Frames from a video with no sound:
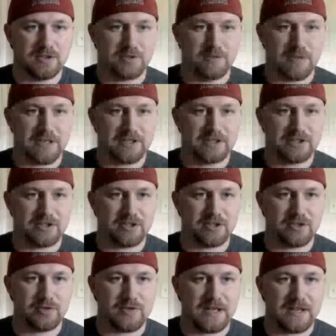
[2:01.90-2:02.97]
make sure
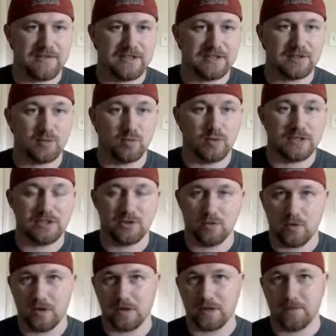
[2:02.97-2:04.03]
you have this
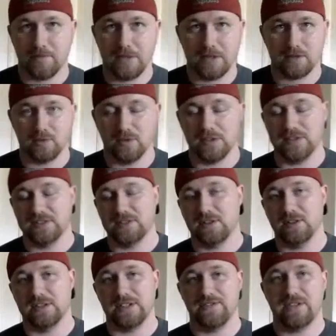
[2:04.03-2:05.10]
RetroArch module
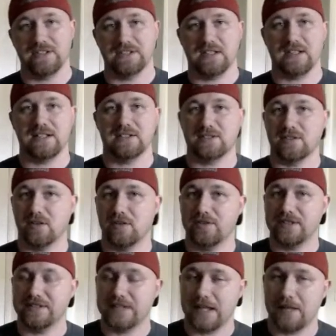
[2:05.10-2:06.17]
installed. If it is not installed,
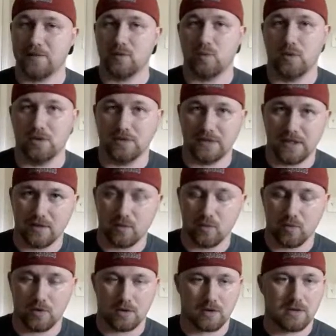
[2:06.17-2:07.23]
these games will not
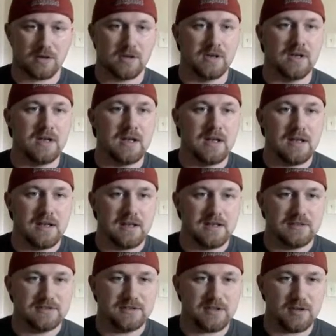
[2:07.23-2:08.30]
work.
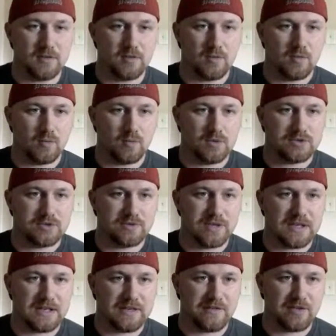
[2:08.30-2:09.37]
So once you
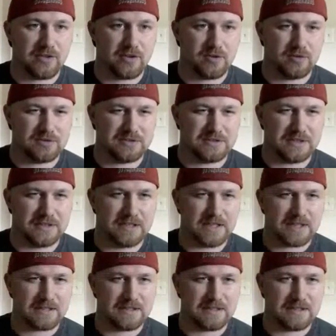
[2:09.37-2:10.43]
have those
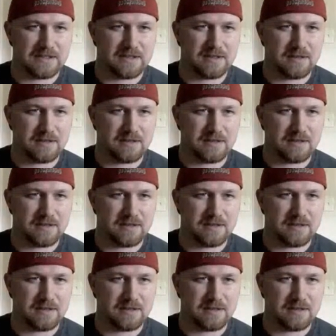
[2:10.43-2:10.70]
selected,